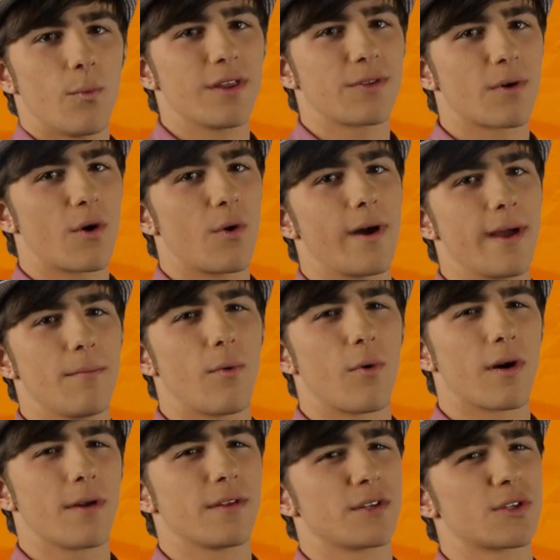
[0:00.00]
We throw away
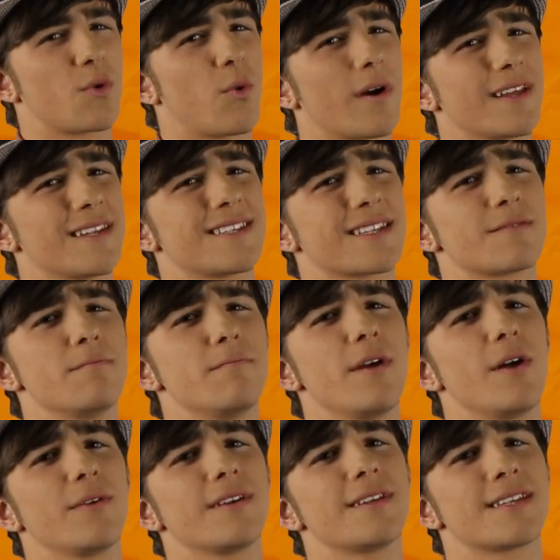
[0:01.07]
more than 26
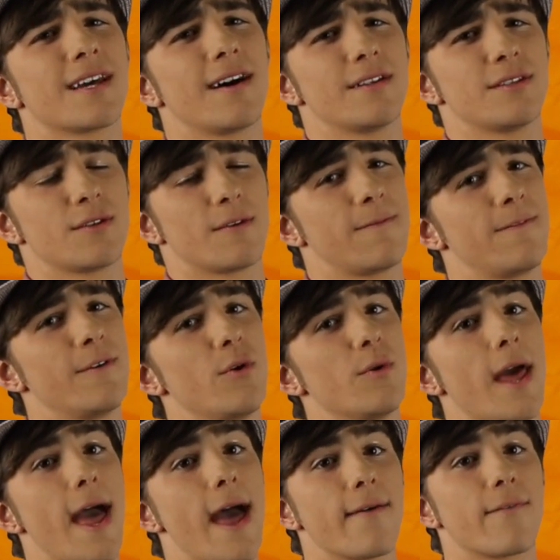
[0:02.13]
million tons of
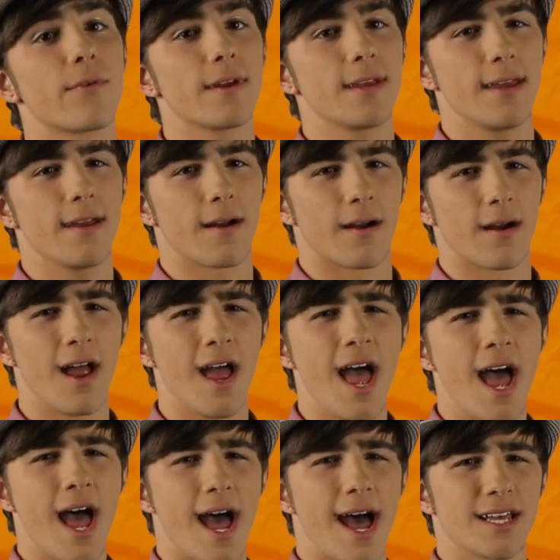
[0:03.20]
food every year.
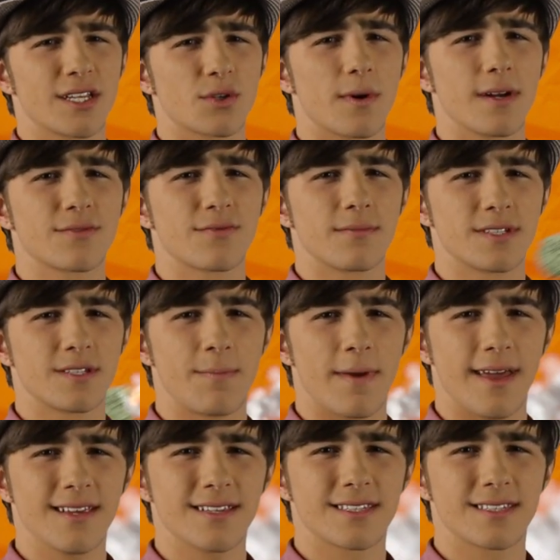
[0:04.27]
Asteroids from
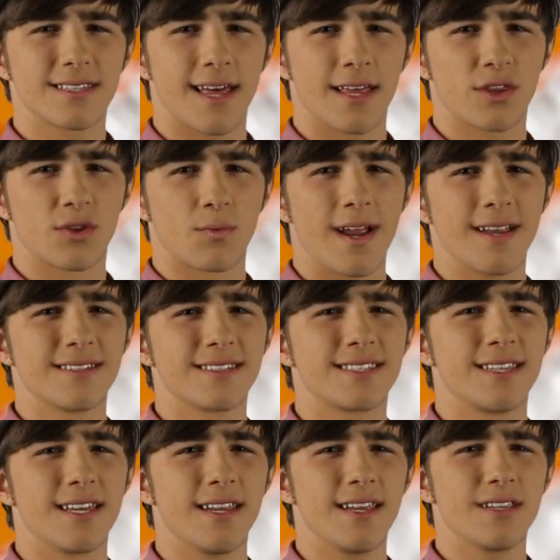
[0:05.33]
space that threaten
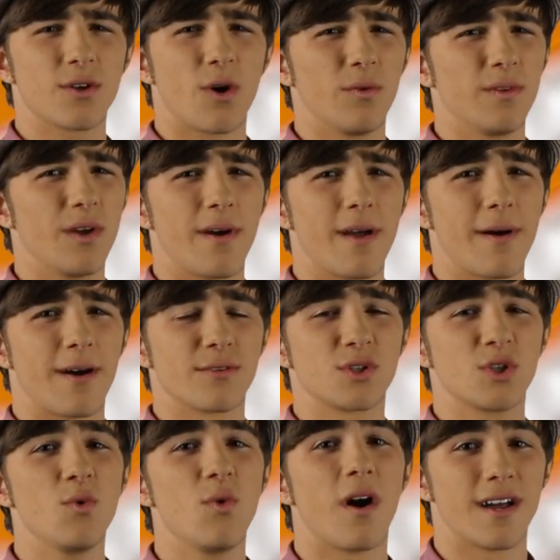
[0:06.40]
cities only weigh about
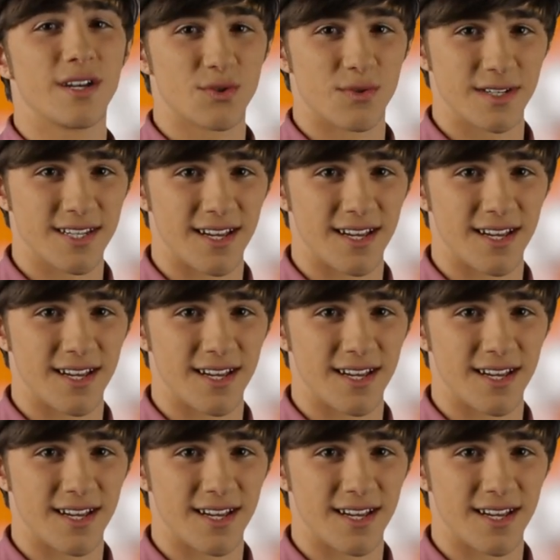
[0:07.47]
200